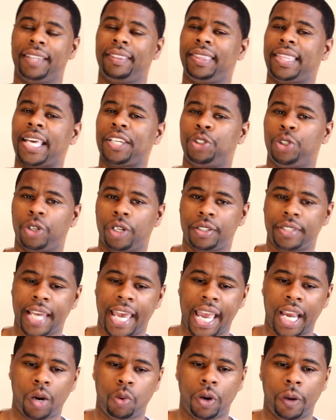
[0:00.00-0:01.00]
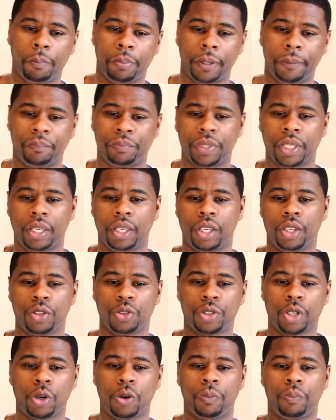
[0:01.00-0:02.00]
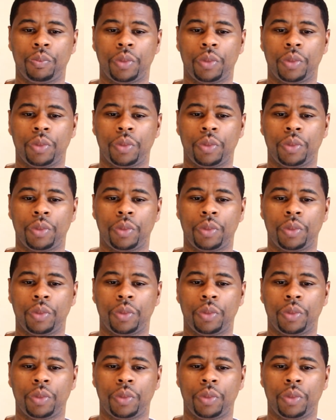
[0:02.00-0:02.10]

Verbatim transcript: That's your attack weapon. So